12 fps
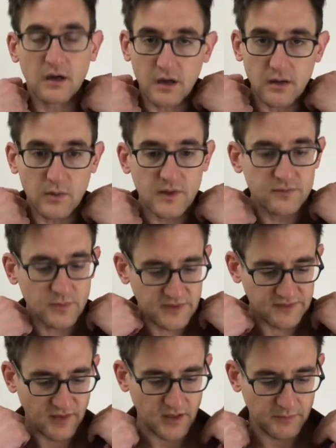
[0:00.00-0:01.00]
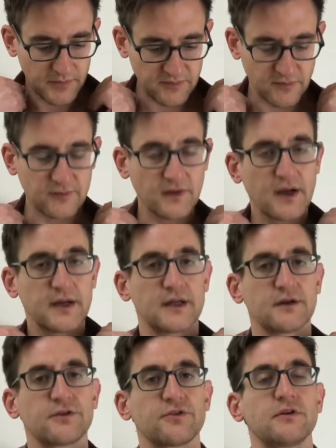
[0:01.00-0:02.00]
We set up society in
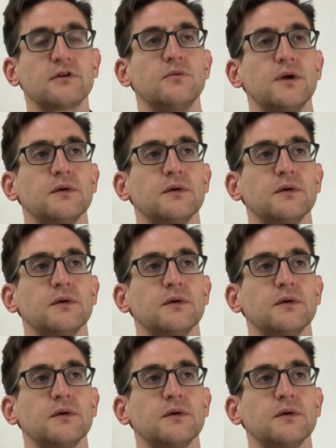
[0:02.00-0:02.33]
a certain way.